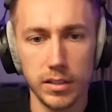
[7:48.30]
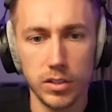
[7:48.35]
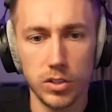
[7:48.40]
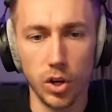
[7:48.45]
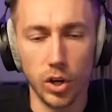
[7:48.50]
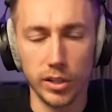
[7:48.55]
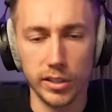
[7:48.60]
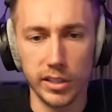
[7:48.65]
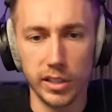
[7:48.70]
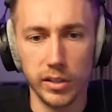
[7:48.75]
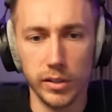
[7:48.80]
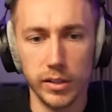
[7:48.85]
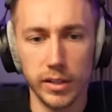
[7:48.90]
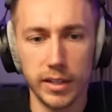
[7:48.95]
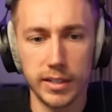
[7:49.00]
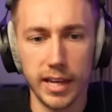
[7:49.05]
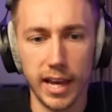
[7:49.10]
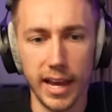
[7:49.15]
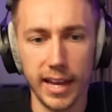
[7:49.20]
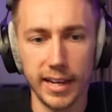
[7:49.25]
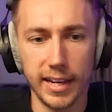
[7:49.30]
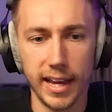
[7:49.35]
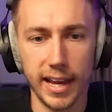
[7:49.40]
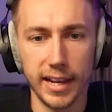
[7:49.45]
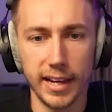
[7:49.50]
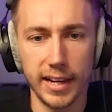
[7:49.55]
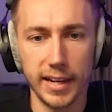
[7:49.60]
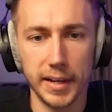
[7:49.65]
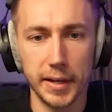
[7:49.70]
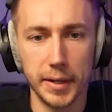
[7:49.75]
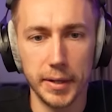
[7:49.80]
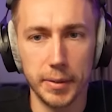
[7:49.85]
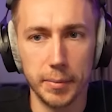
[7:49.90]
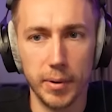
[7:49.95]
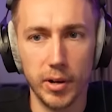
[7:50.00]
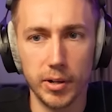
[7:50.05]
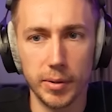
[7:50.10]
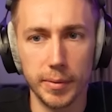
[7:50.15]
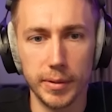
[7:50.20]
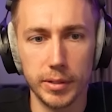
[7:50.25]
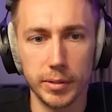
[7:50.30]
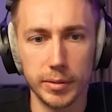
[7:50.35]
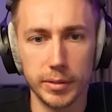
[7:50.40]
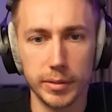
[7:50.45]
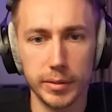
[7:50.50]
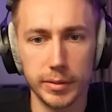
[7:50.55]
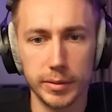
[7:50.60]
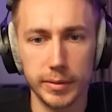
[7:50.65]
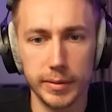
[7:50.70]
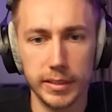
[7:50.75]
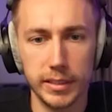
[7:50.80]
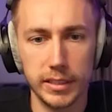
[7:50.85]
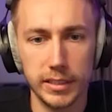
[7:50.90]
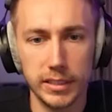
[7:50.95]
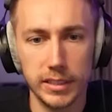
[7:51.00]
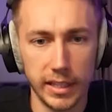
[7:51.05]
Got you. Okay, okay, okay, Come on, come on, come on, come on.